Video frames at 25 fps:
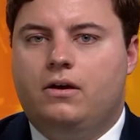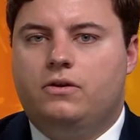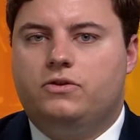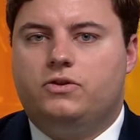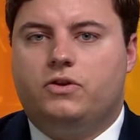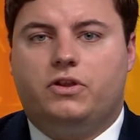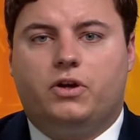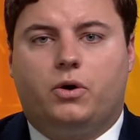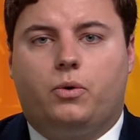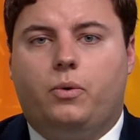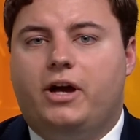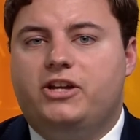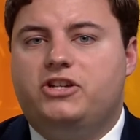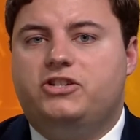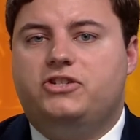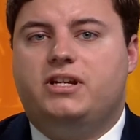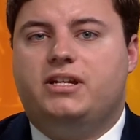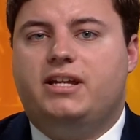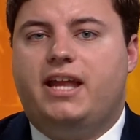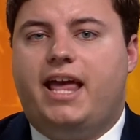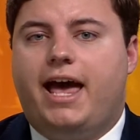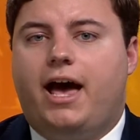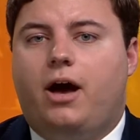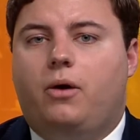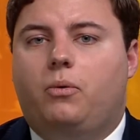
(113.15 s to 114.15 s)
So the question
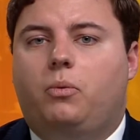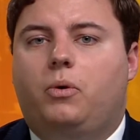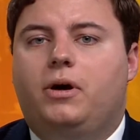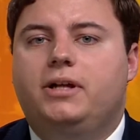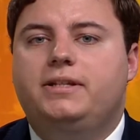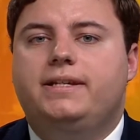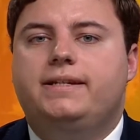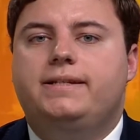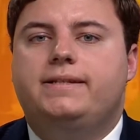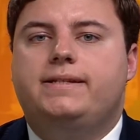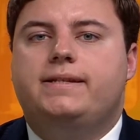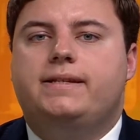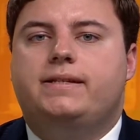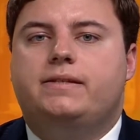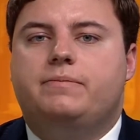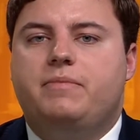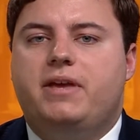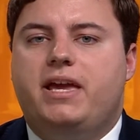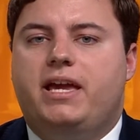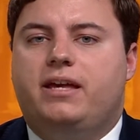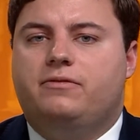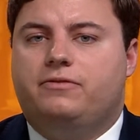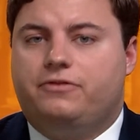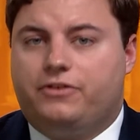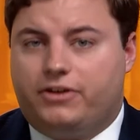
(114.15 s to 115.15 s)
now, what does this
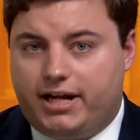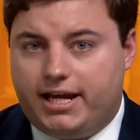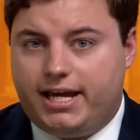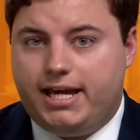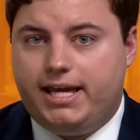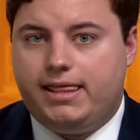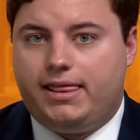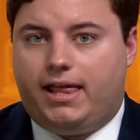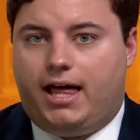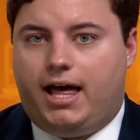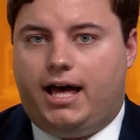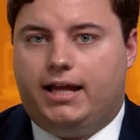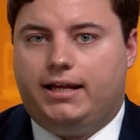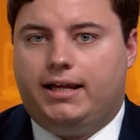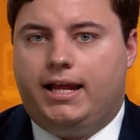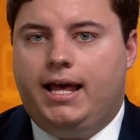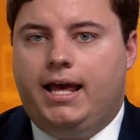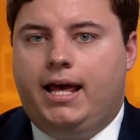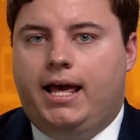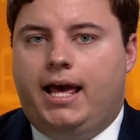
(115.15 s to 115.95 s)
mean for Elon?